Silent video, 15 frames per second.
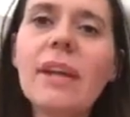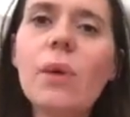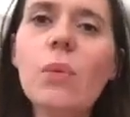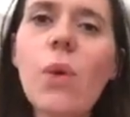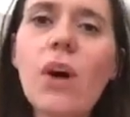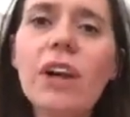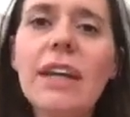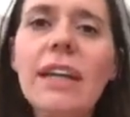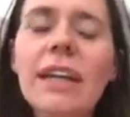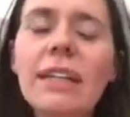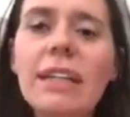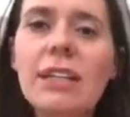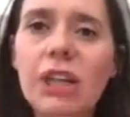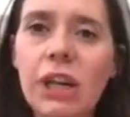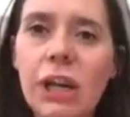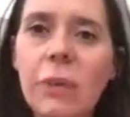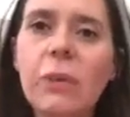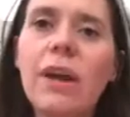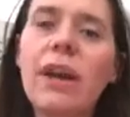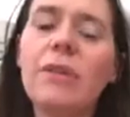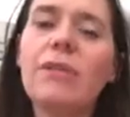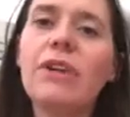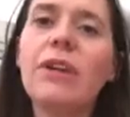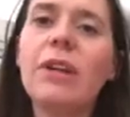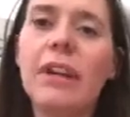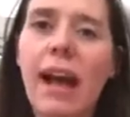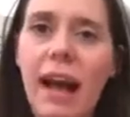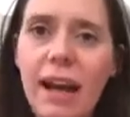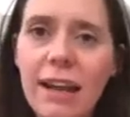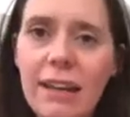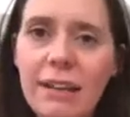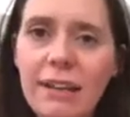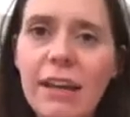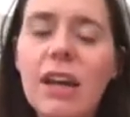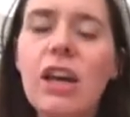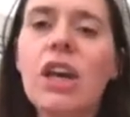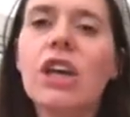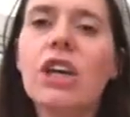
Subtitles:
What you need to do, if you'd like,